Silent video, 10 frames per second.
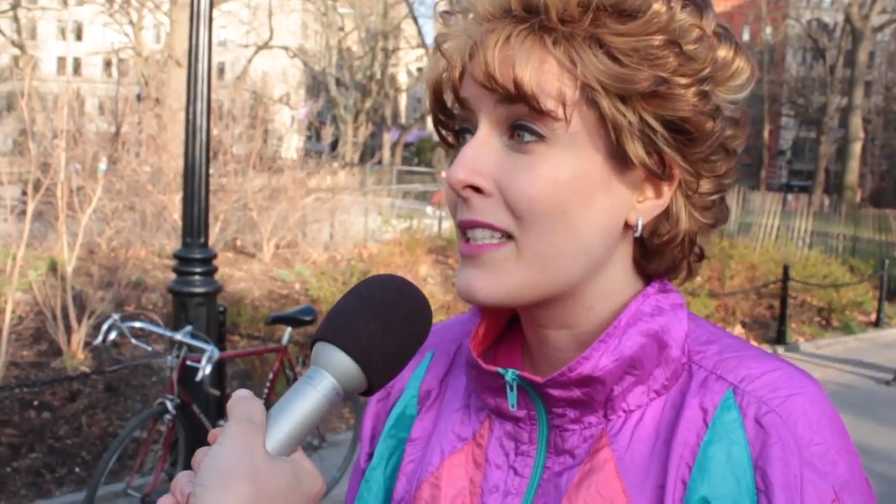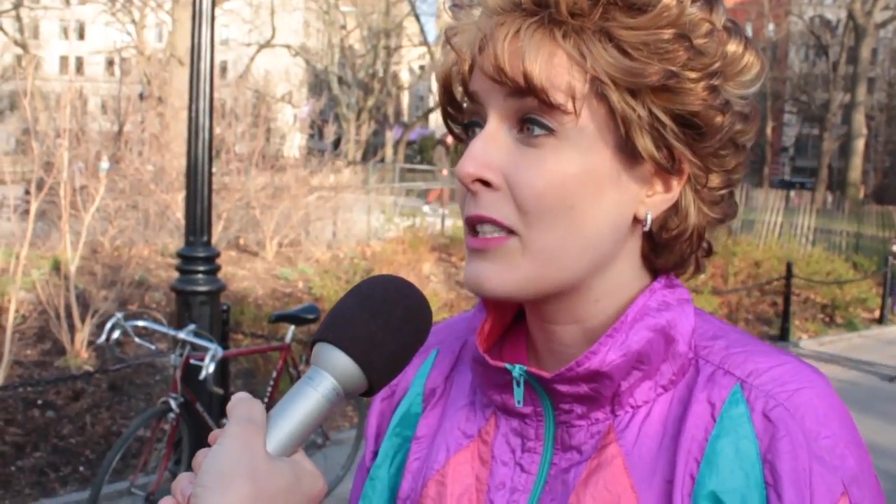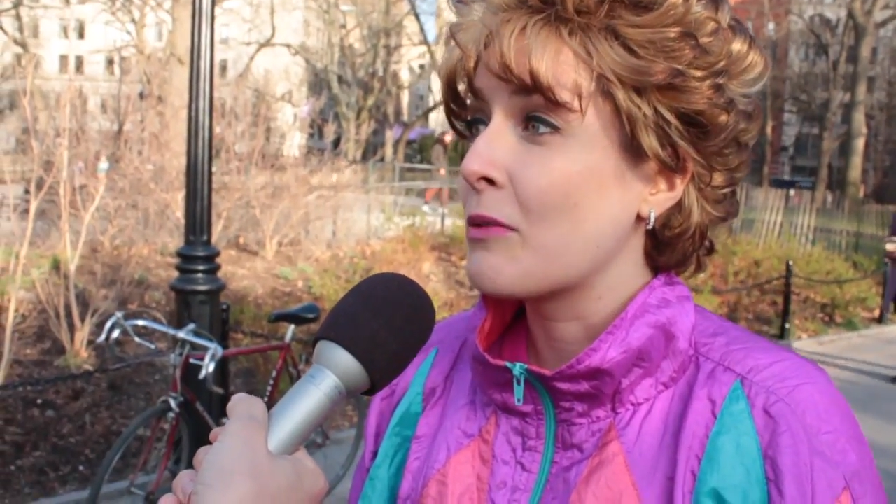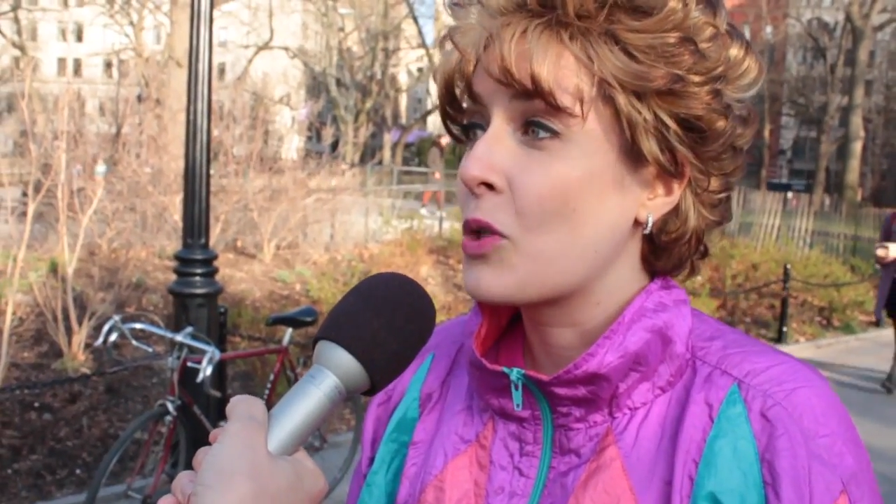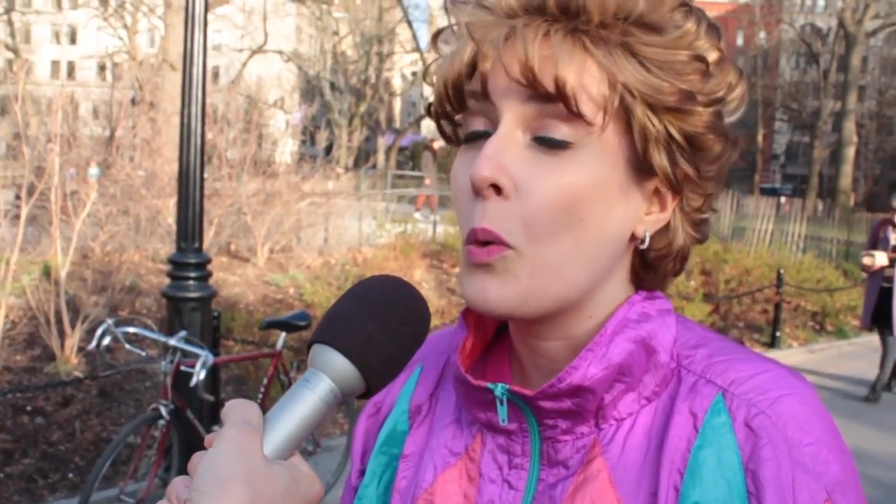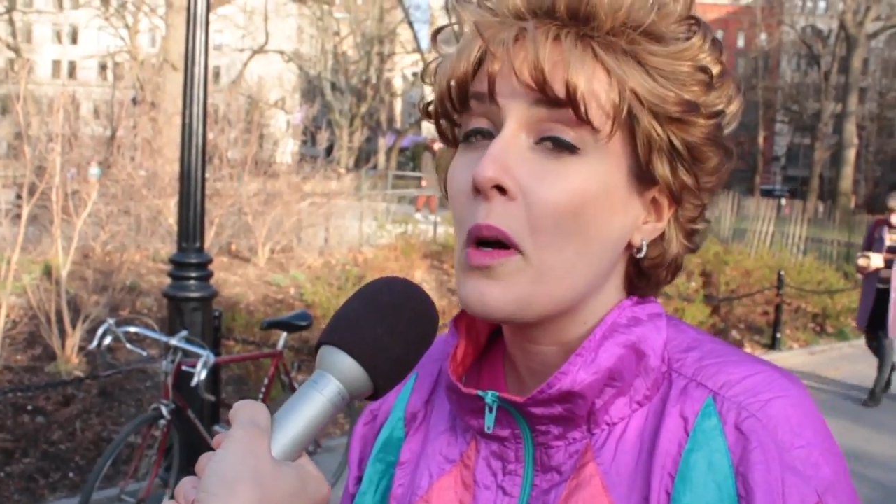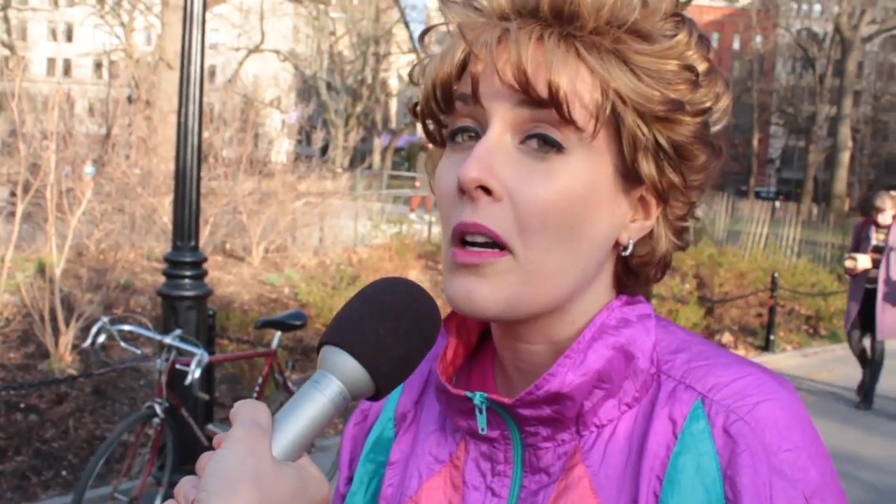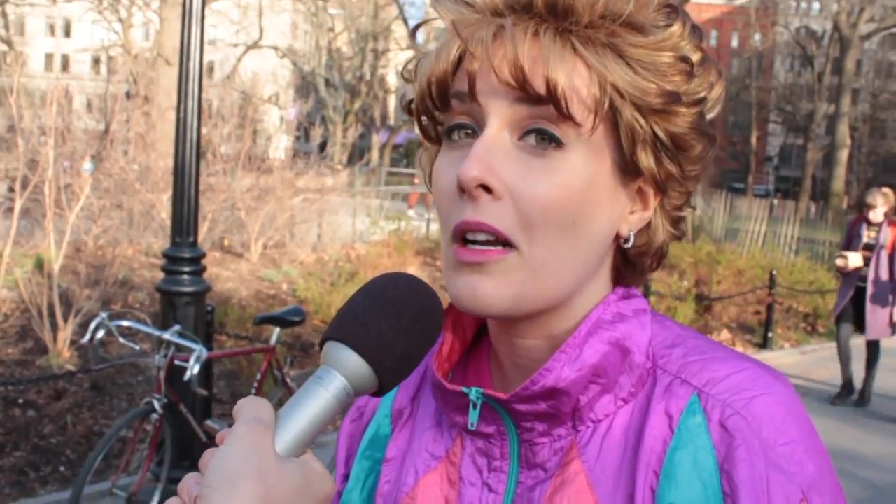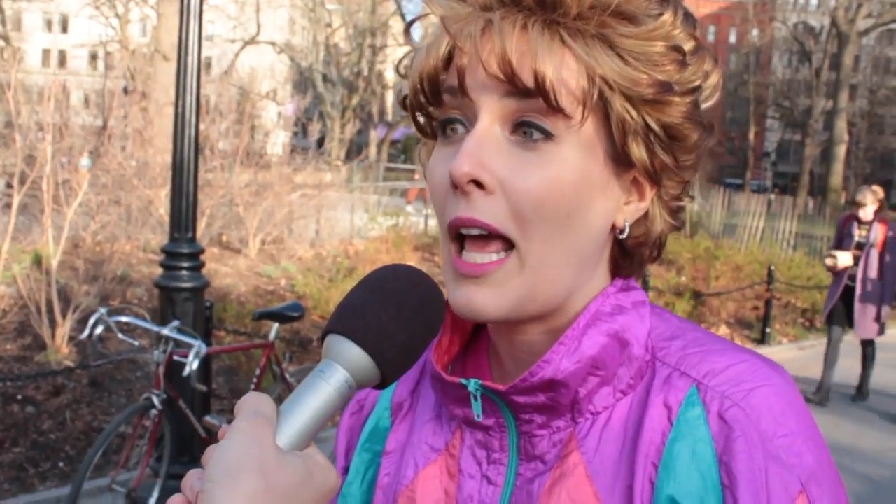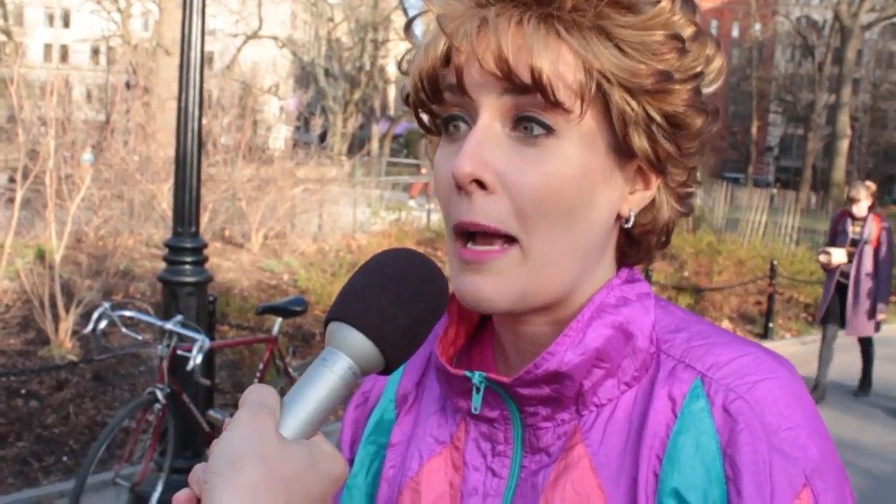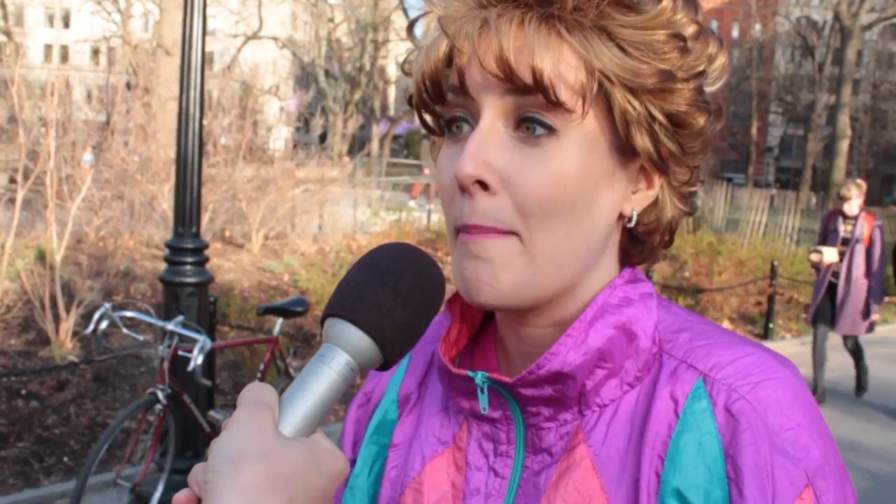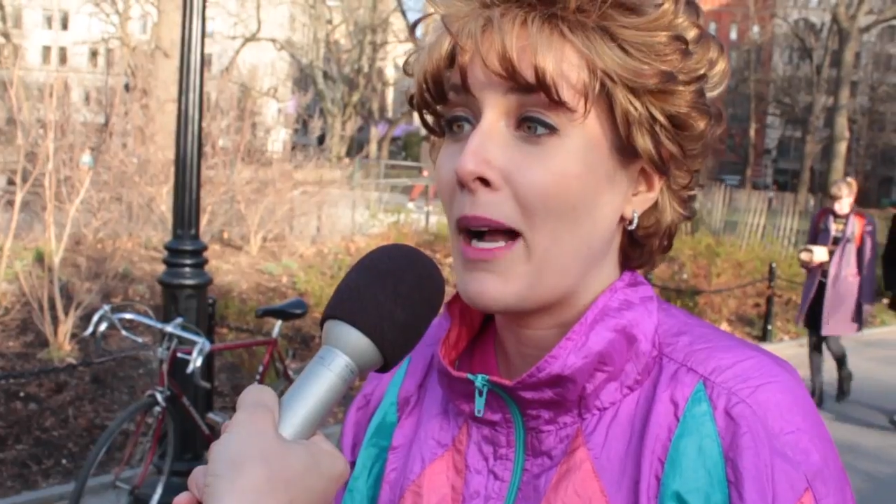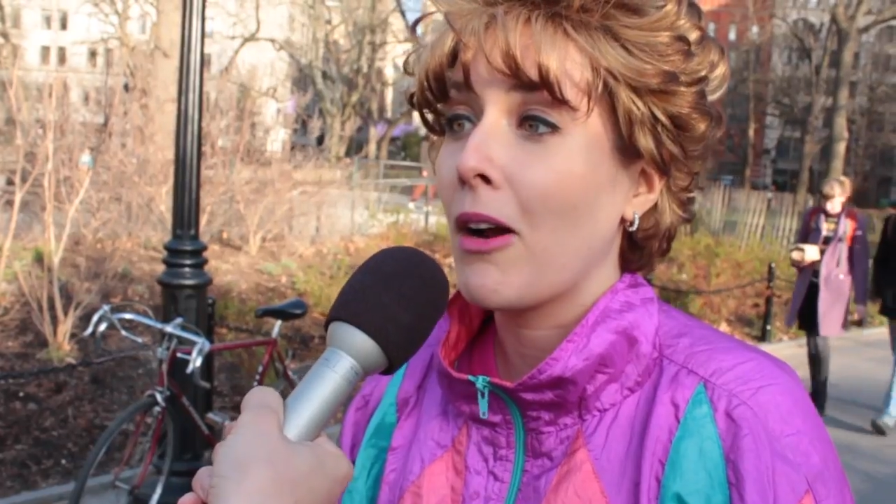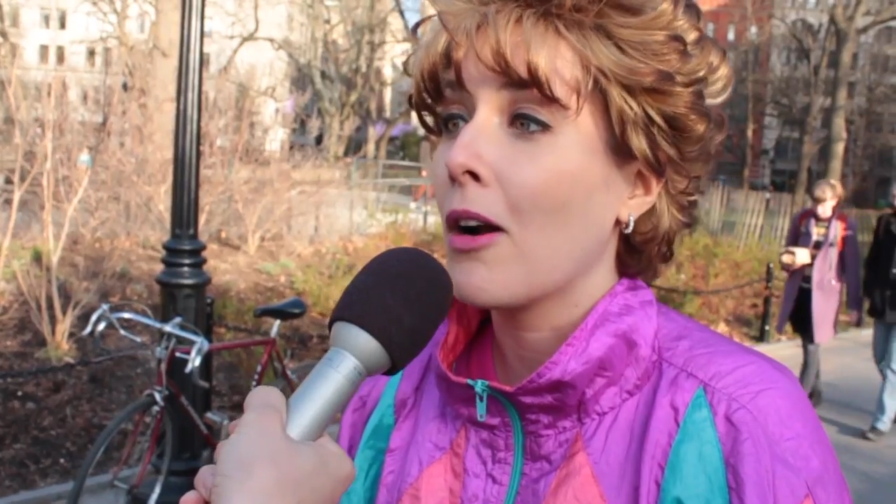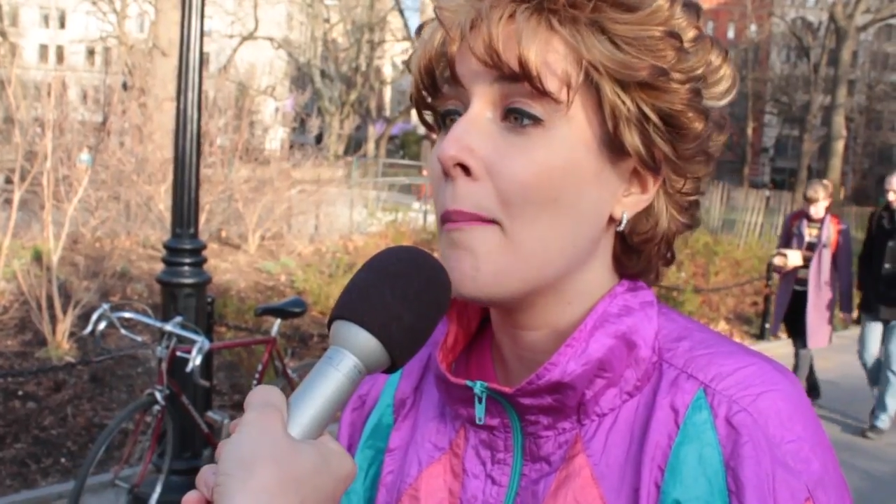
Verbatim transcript: like to twerk like my girl